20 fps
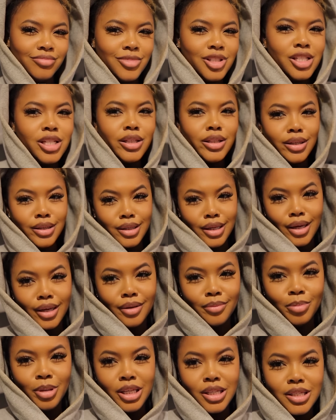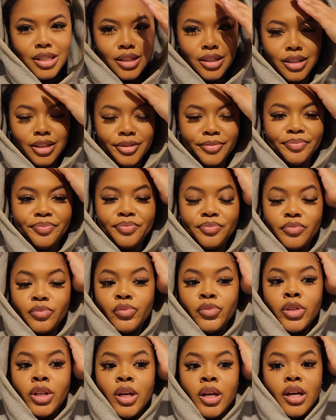to look like, basically.
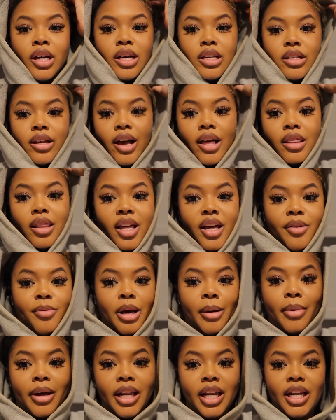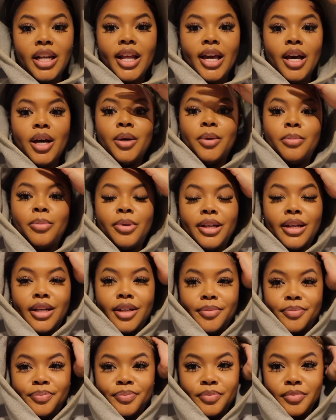Because I love my body now, but
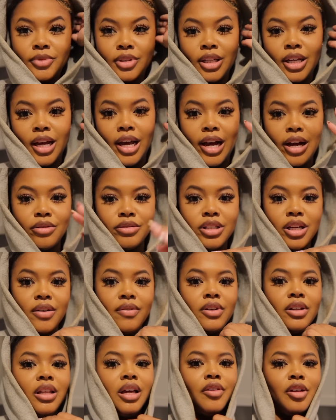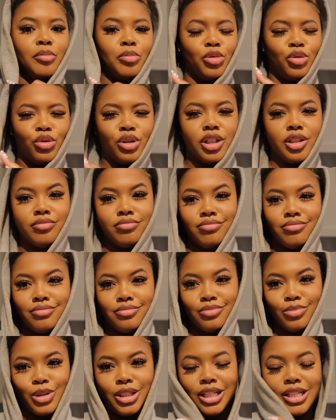I'll definitely love it more
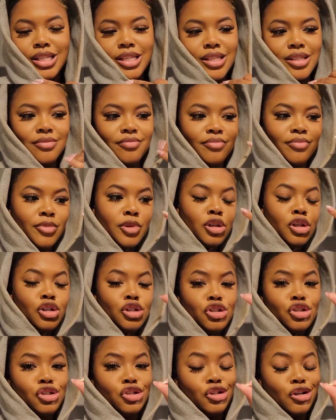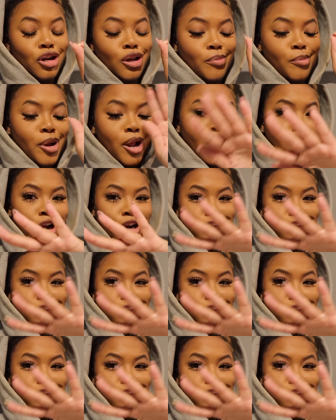when it's slim,